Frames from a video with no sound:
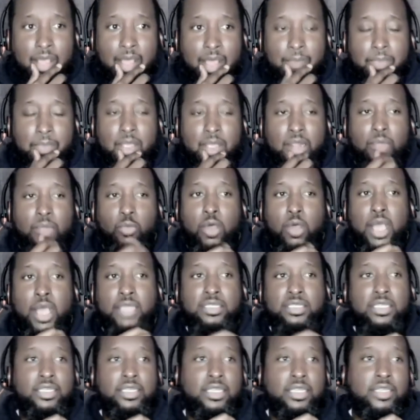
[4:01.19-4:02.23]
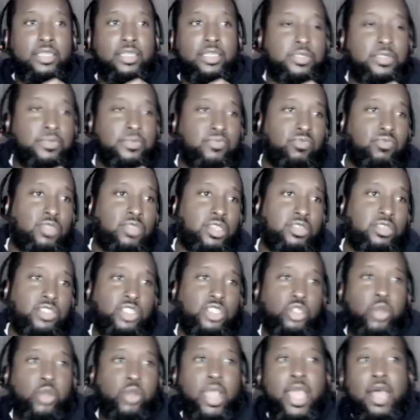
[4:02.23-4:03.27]
I've been watching this,
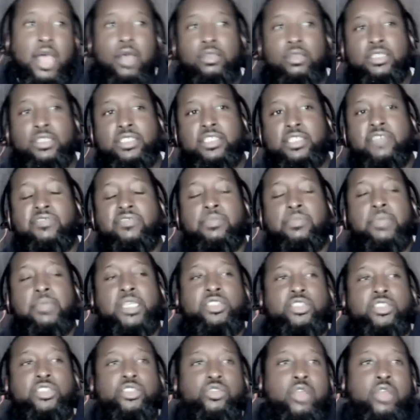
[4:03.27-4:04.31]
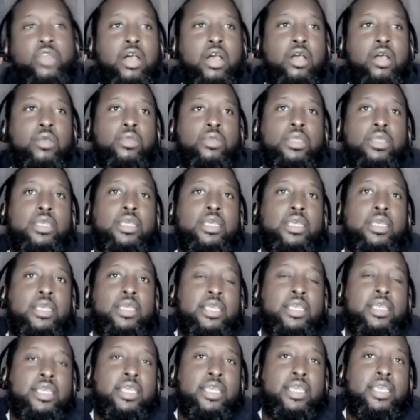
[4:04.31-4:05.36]
this trial, this defamation trial,
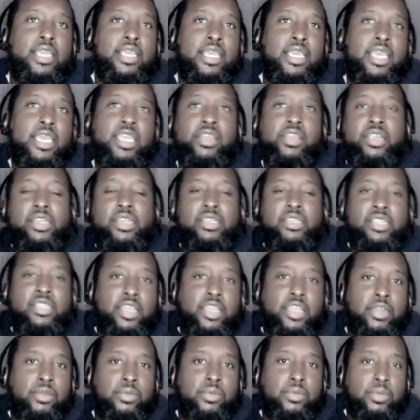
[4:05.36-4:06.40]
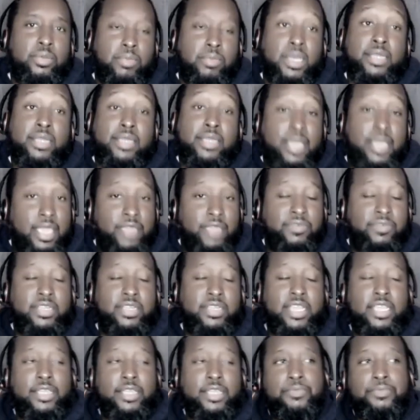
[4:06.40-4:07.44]
here and there, but every
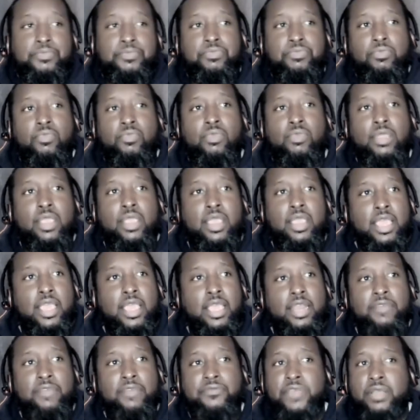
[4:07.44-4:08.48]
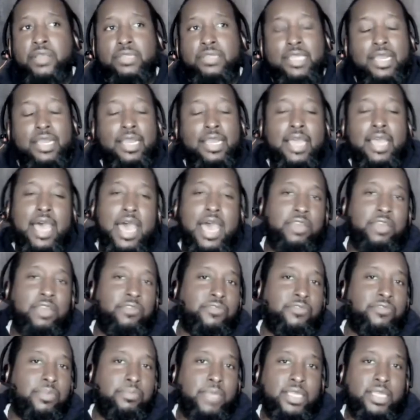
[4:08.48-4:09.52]
day. And I found out a lot
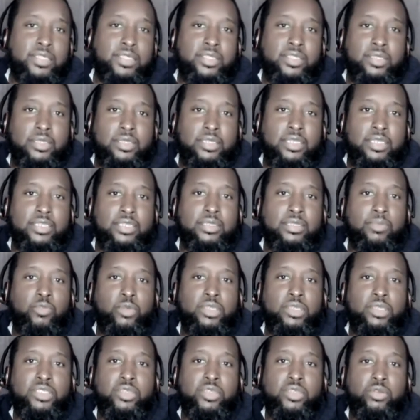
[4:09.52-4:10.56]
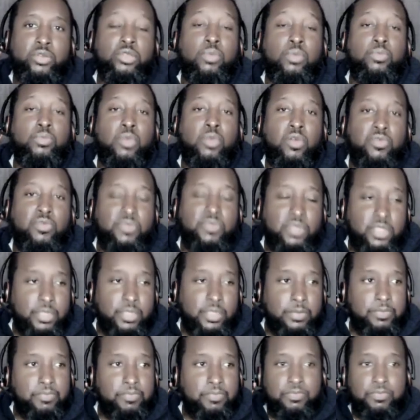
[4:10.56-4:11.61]
of information, did some research on both of
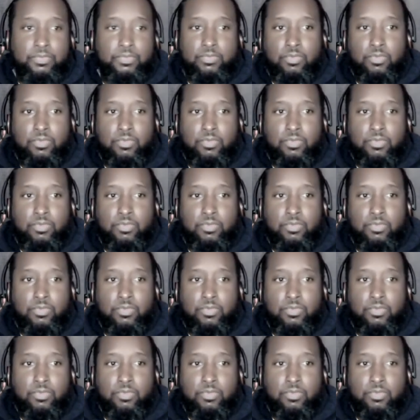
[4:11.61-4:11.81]
them.